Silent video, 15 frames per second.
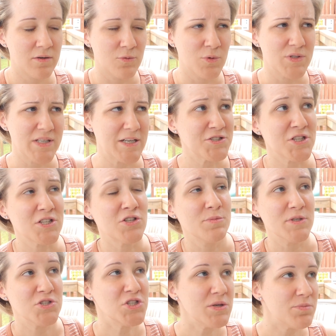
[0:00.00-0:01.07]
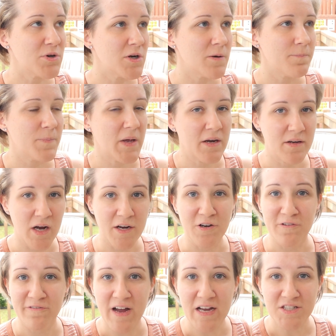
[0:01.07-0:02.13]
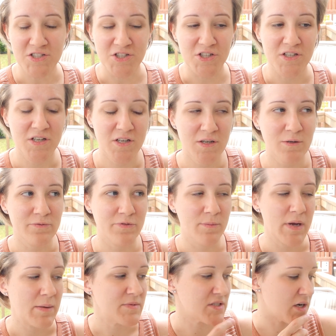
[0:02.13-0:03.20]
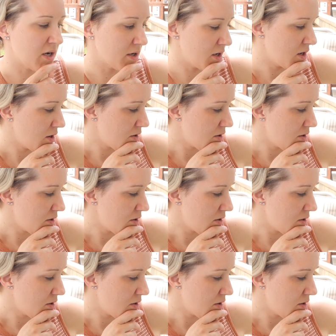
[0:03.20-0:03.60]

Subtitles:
was actually a little bit cheaper and got here faster from Amazon.